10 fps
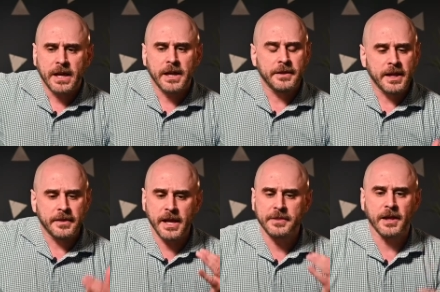And
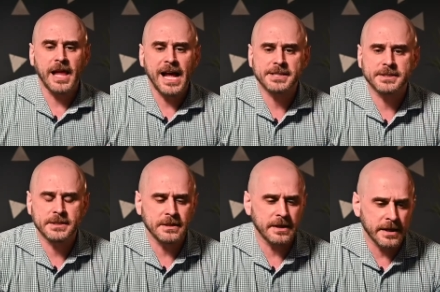then in the last,
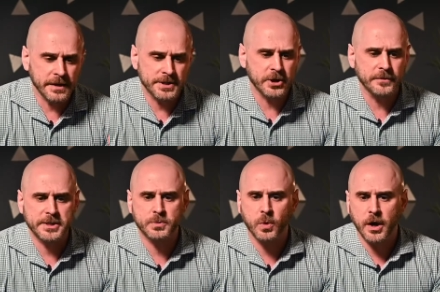in the
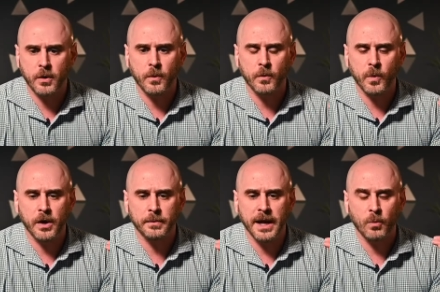service where,
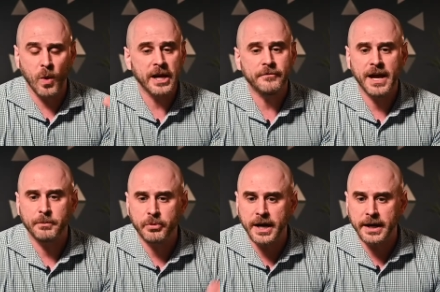where my wife
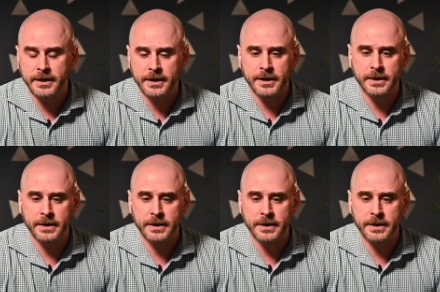had prayed,